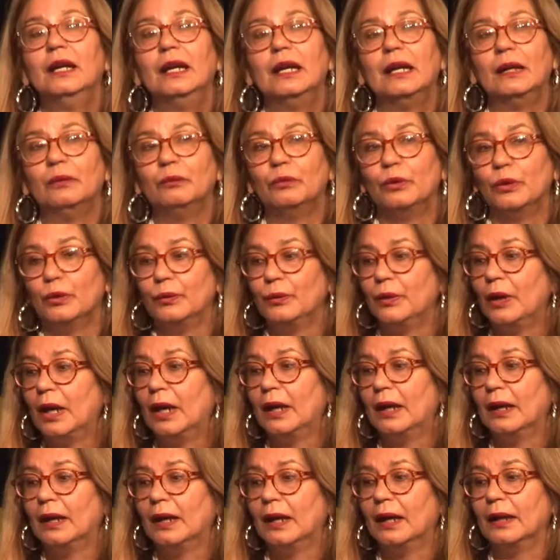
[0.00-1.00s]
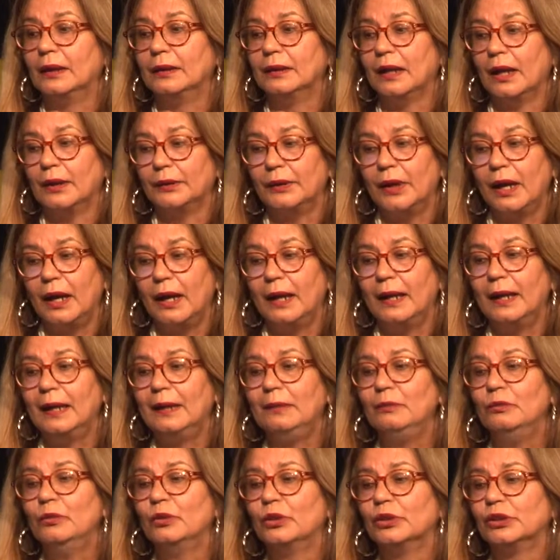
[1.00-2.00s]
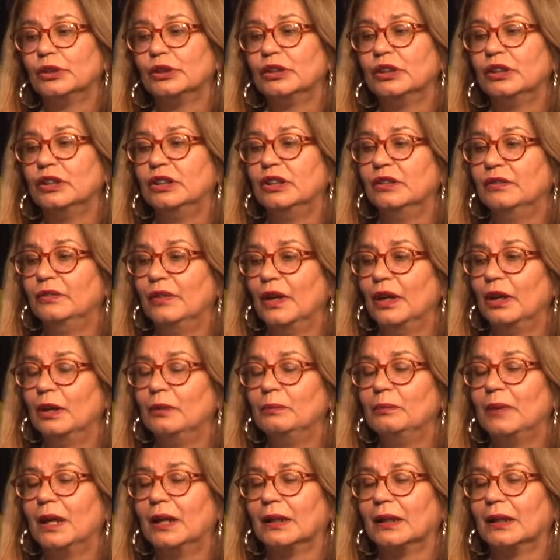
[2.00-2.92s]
Another aim was to develop